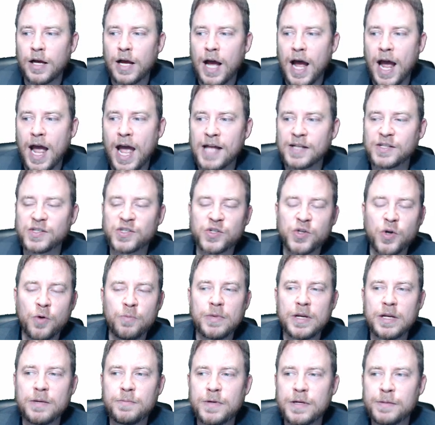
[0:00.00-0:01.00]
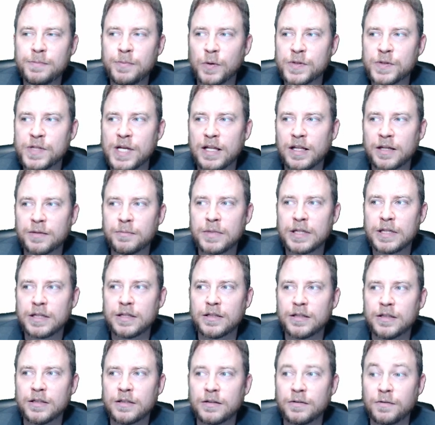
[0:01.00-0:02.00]
I had so many people telling
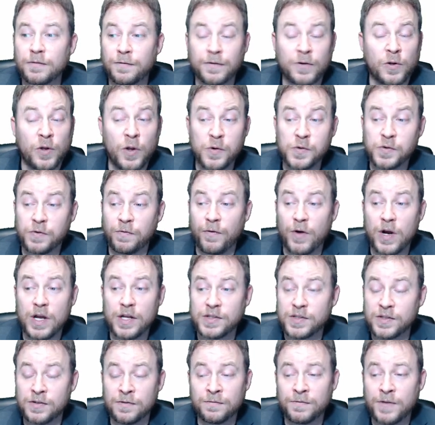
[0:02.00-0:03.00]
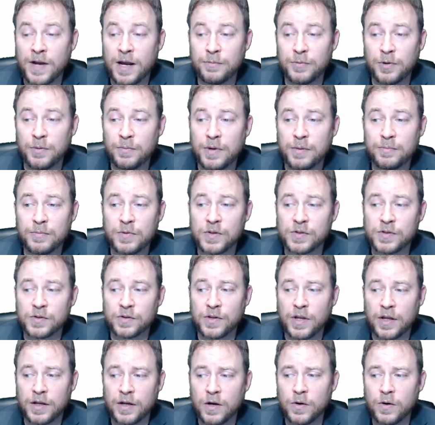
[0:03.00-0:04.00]
me, close friends and family members,
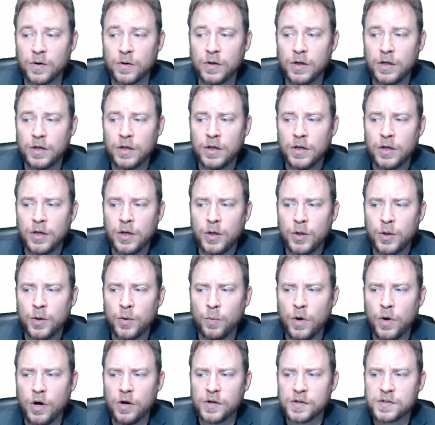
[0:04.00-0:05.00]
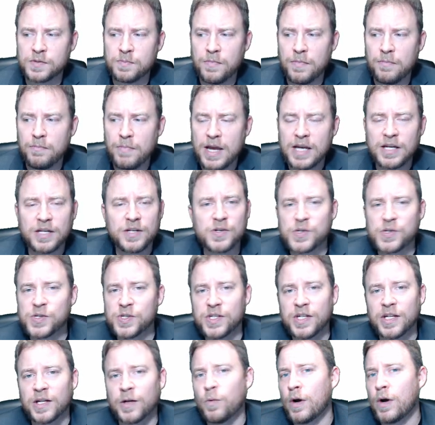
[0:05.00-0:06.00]
they go, well, it's making you
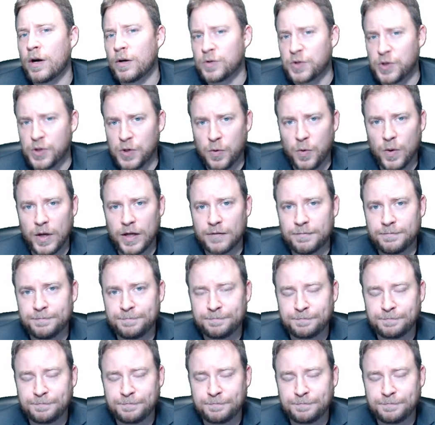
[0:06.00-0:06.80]
sick, why don't you quit?